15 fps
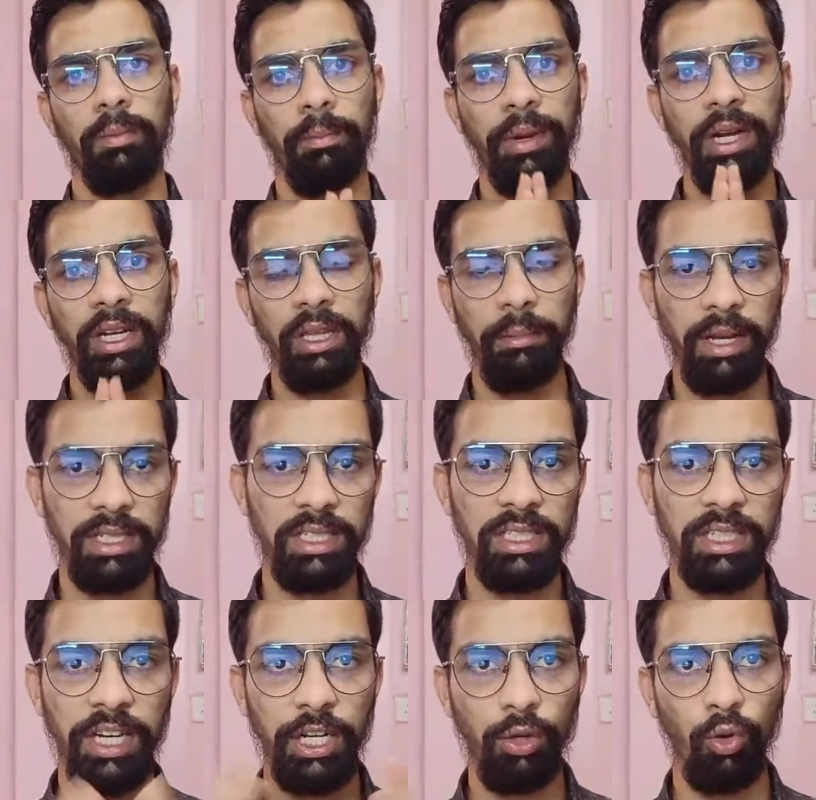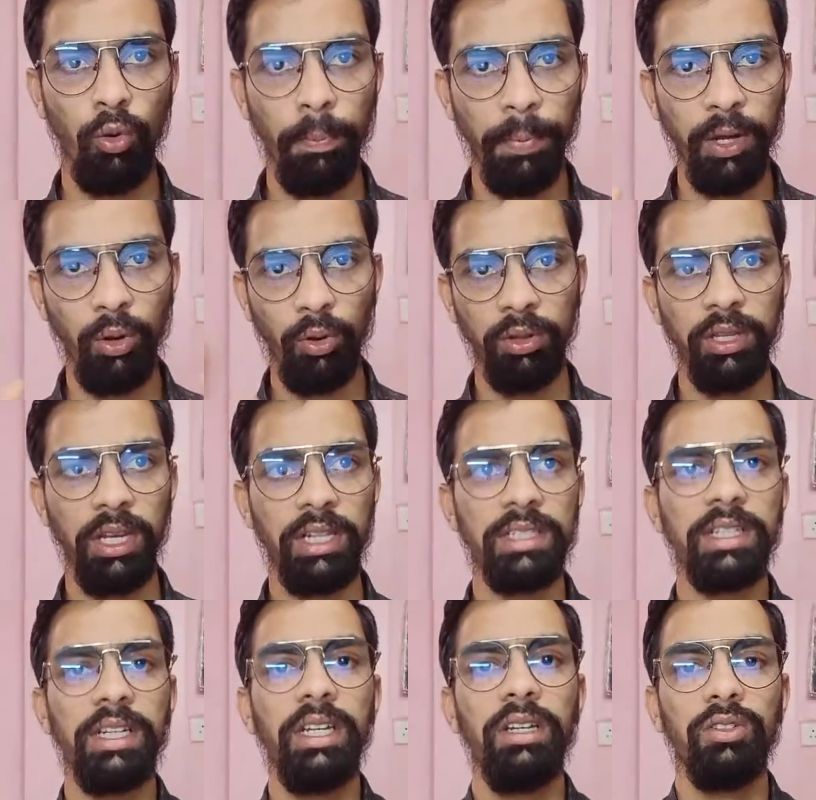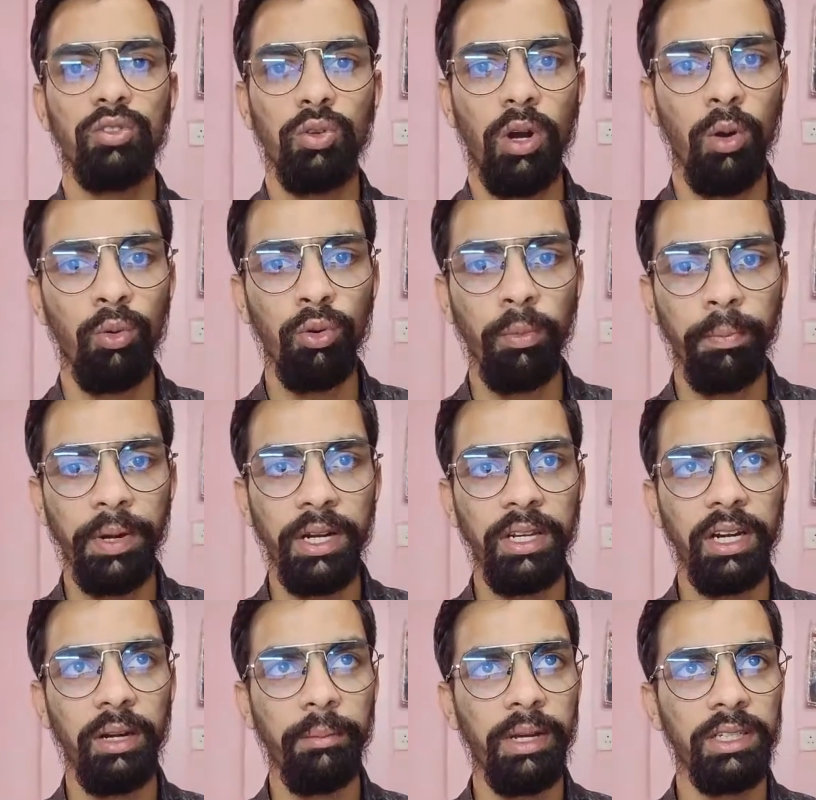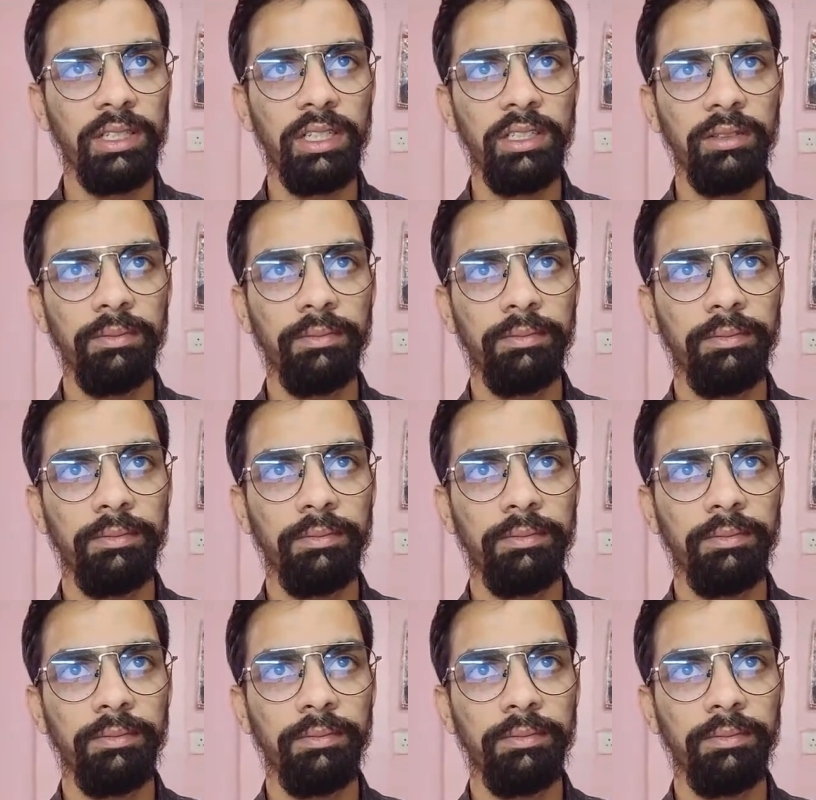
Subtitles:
print the message get open on the LCD. So how to print that message?